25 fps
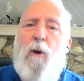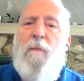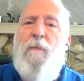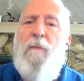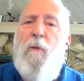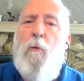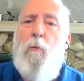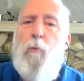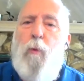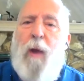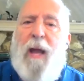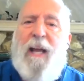the
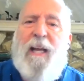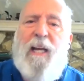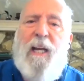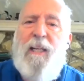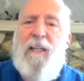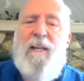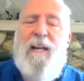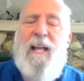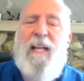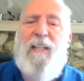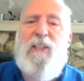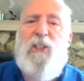
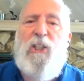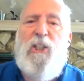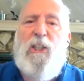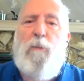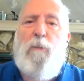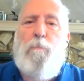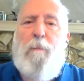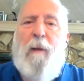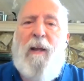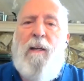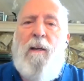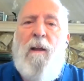wickedness that's
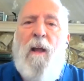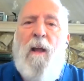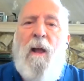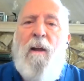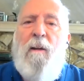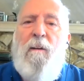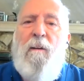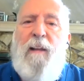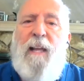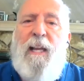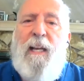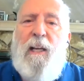been
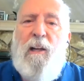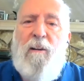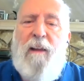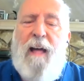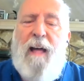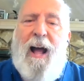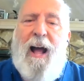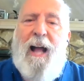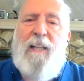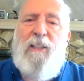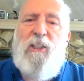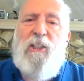
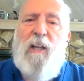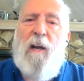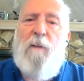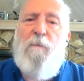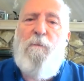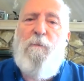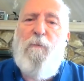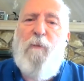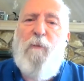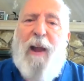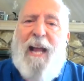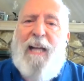legalized and
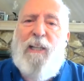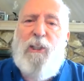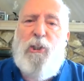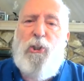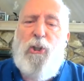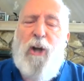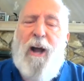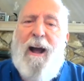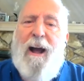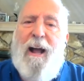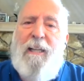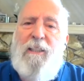
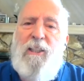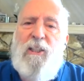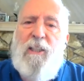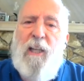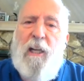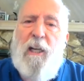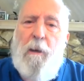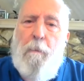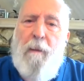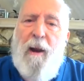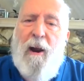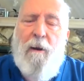franchised in
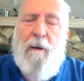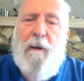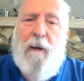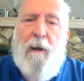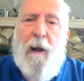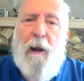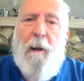America.